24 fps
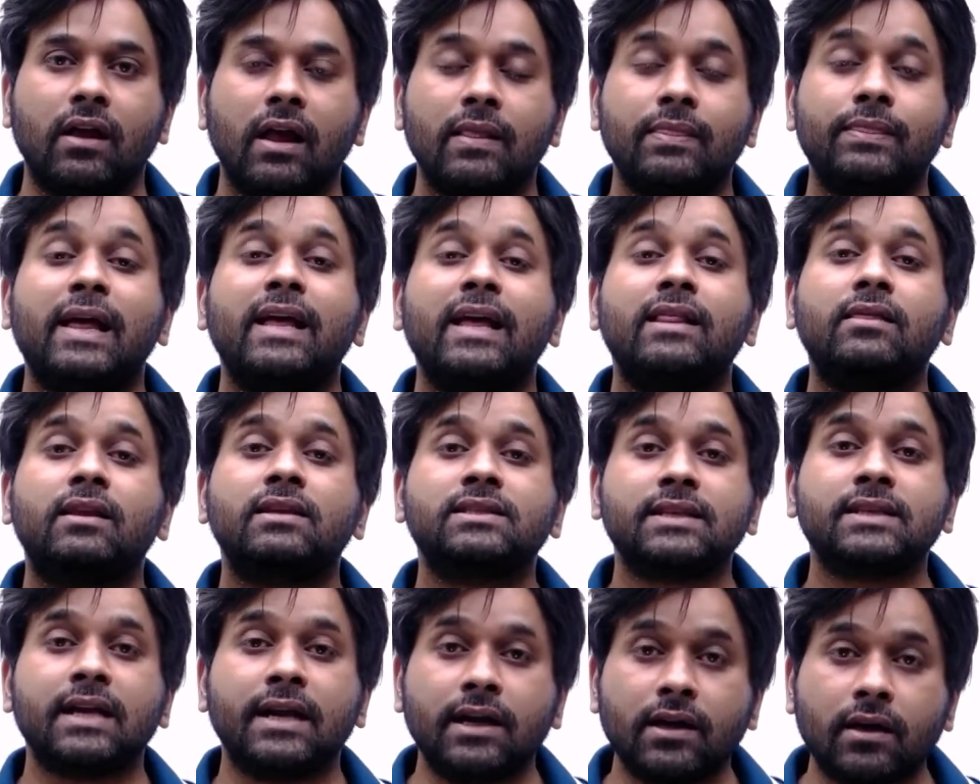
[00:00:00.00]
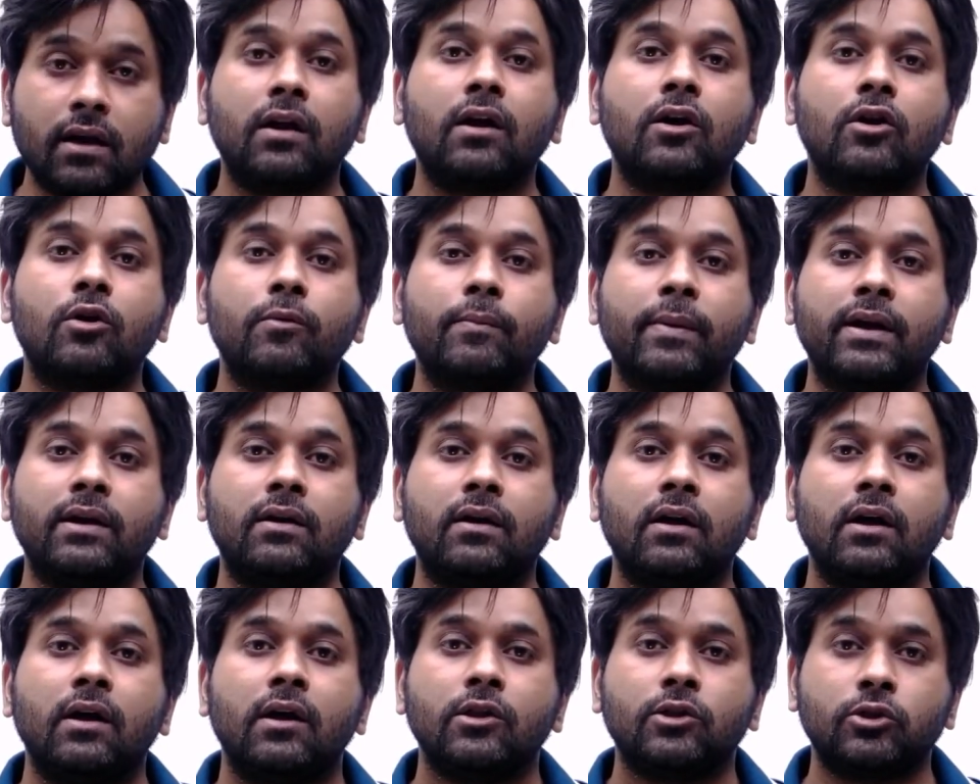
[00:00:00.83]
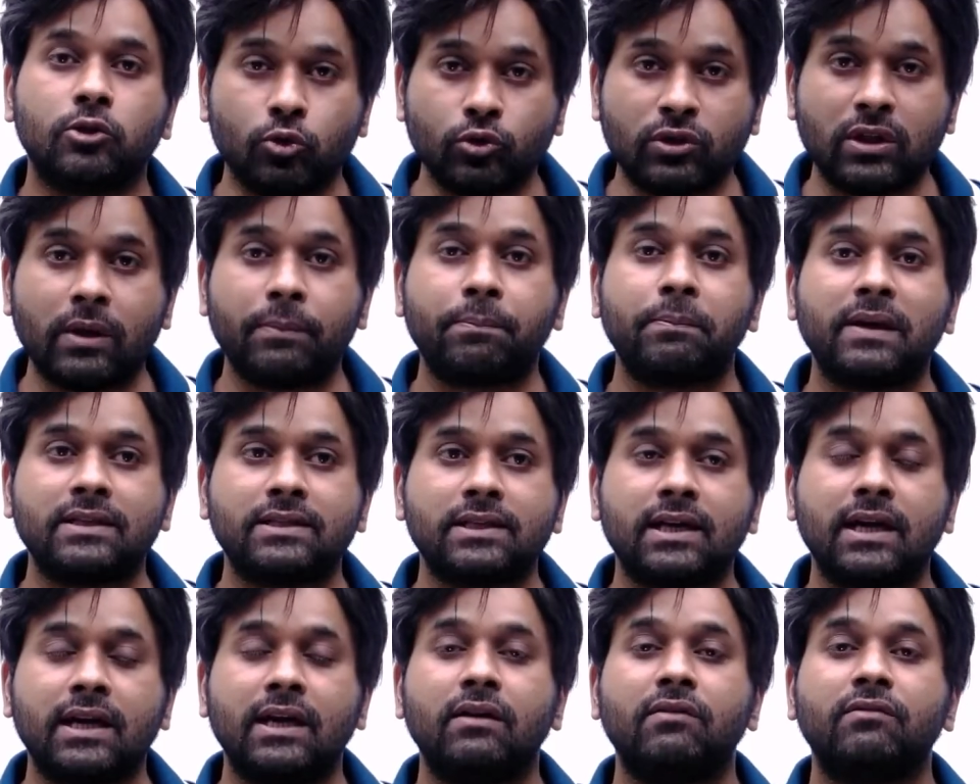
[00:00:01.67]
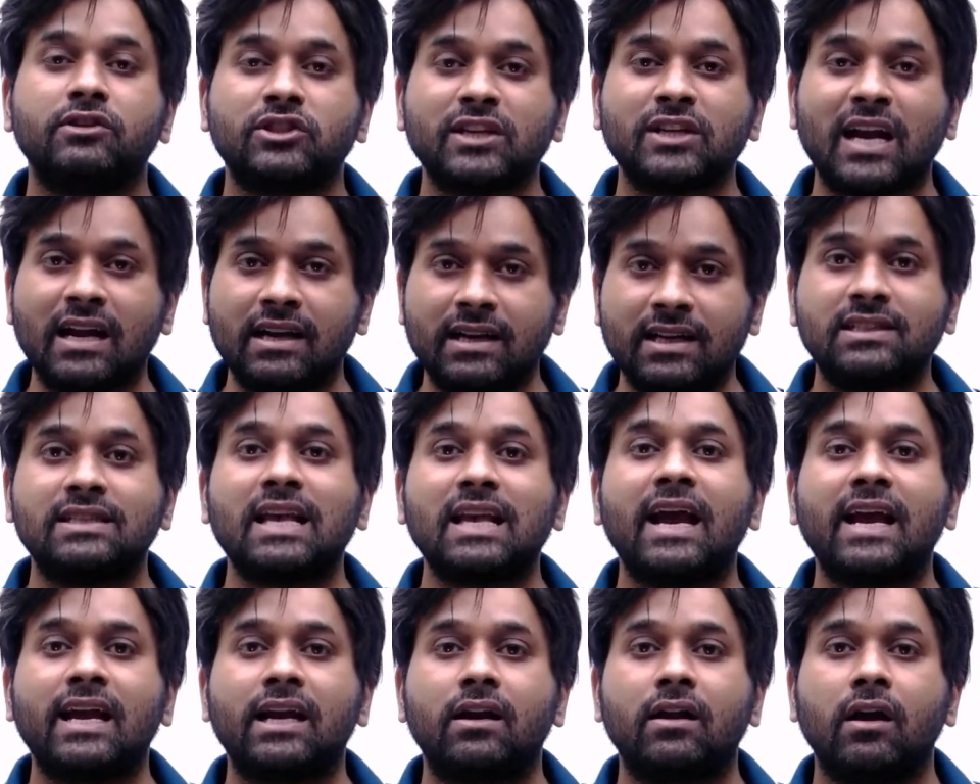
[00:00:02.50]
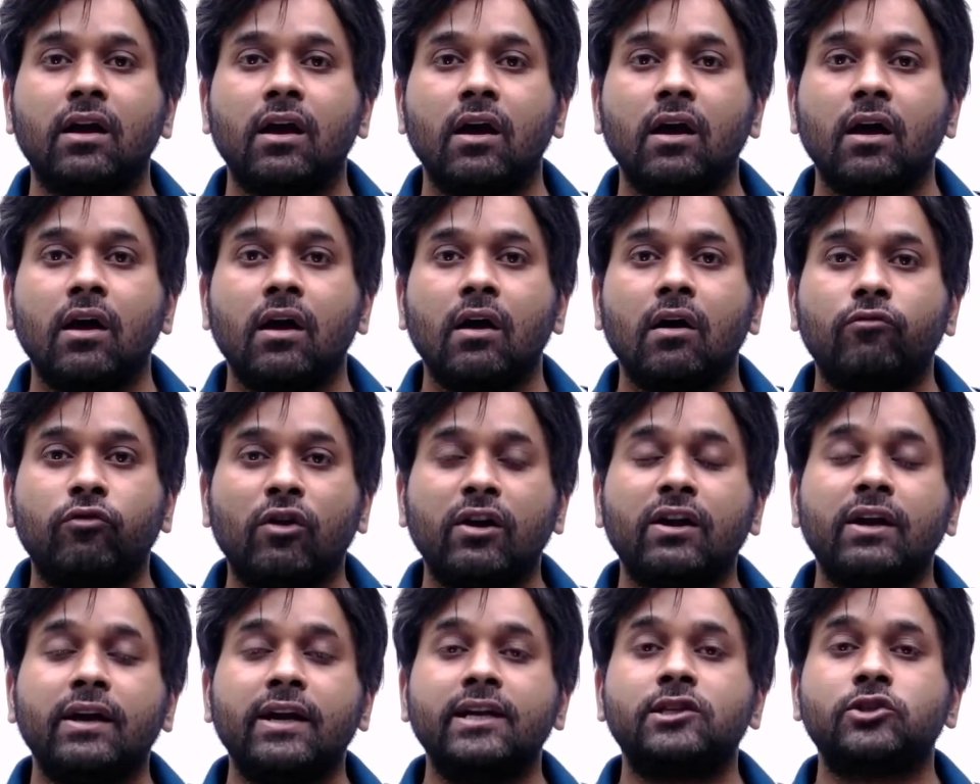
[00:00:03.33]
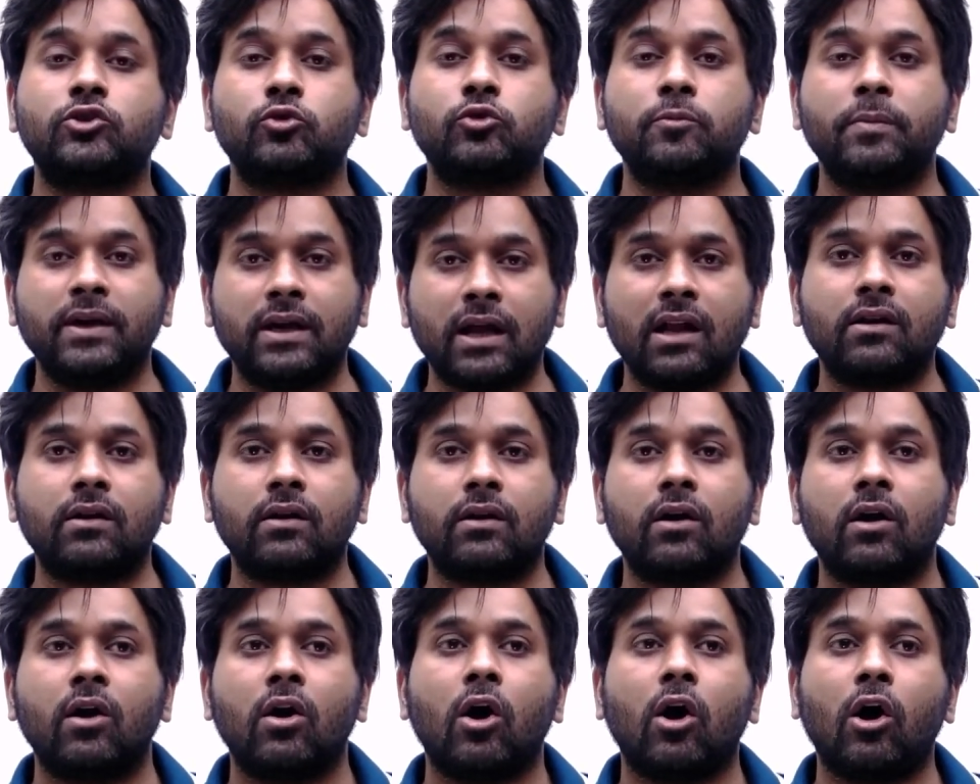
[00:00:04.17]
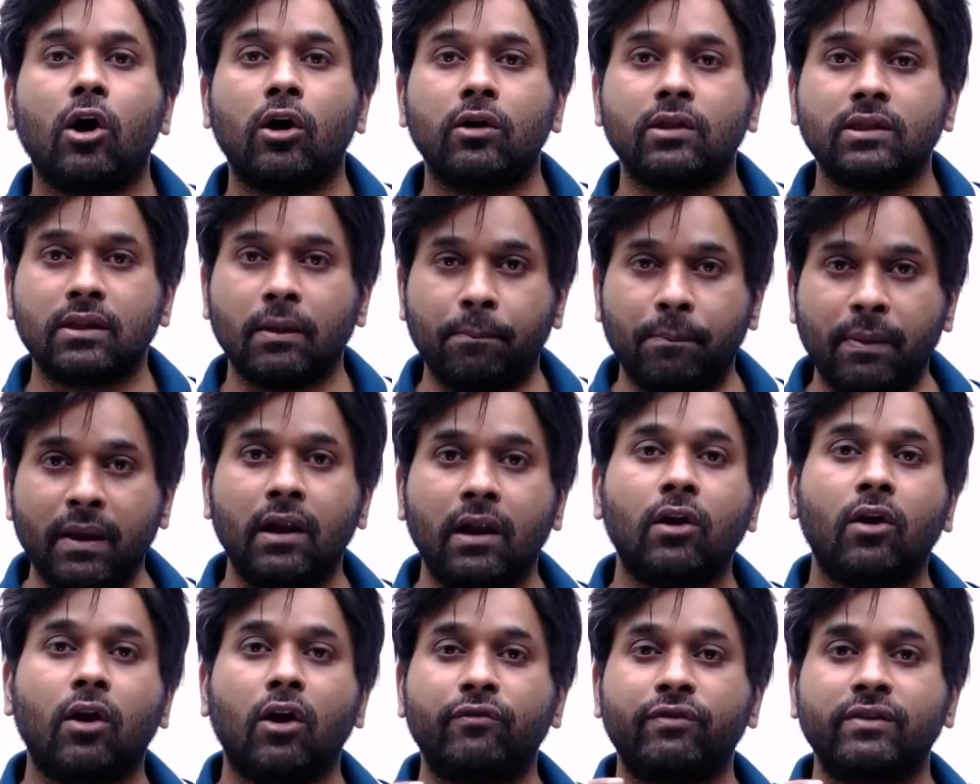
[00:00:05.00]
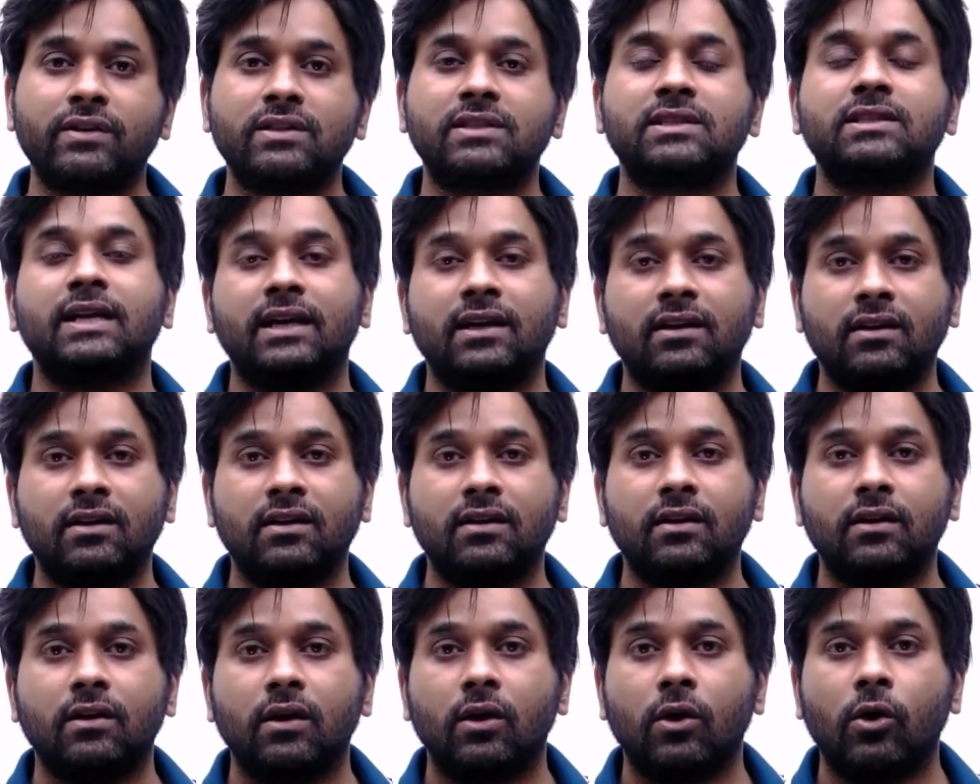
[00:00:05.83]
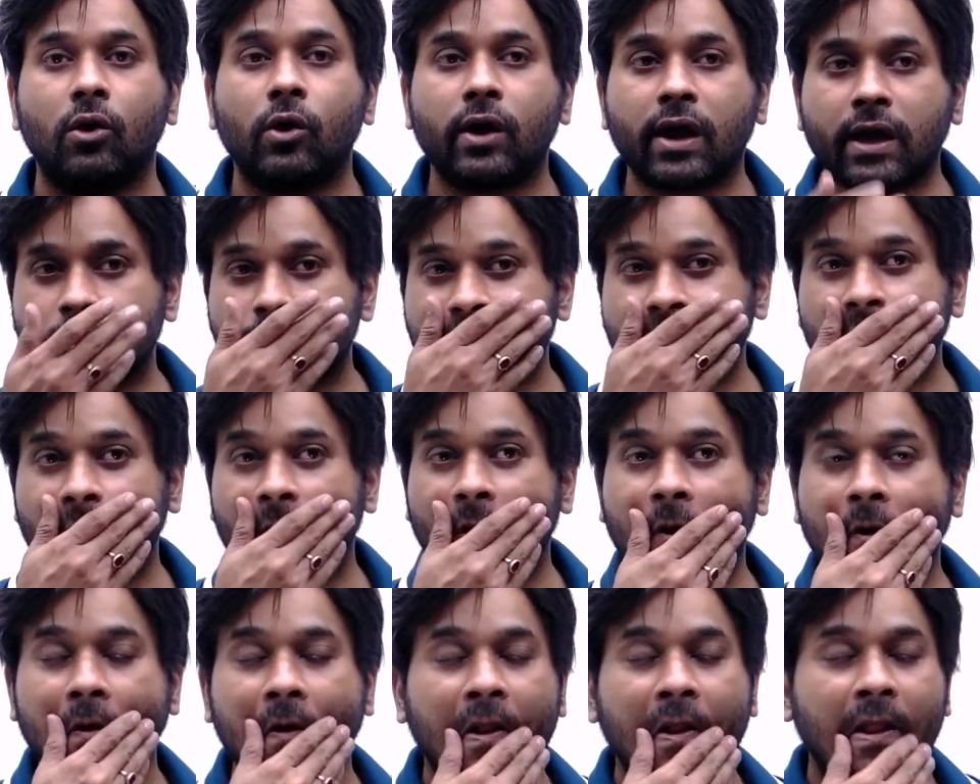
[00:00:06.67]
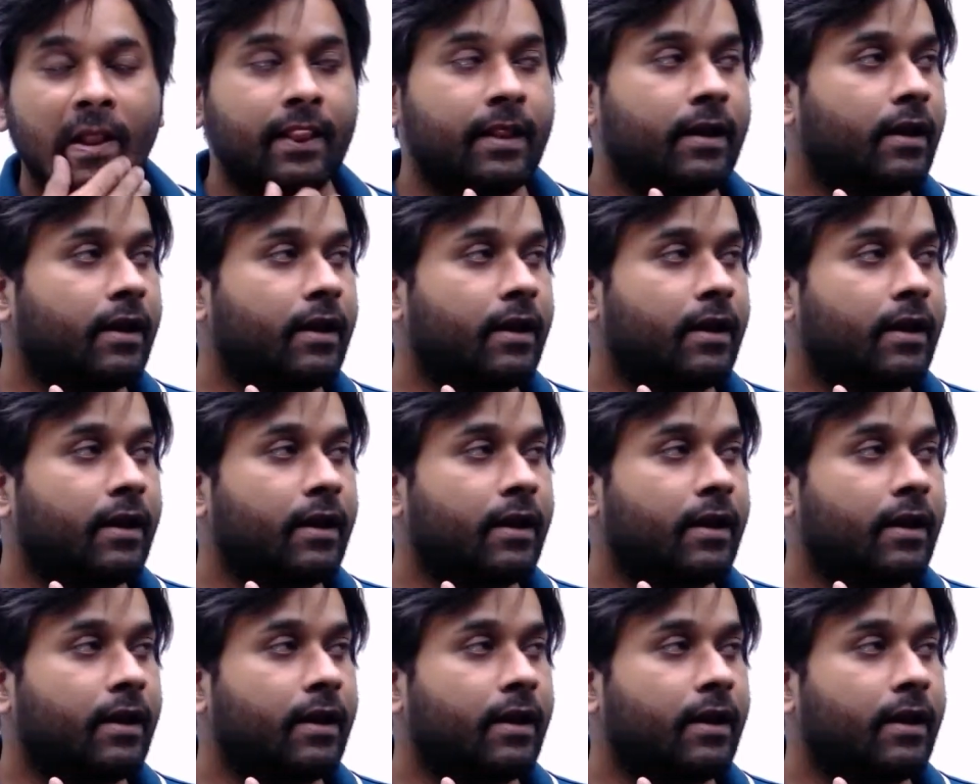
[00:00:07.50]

Then the central government through the president shall decide what needs to be done on the bill of a state. Okay, so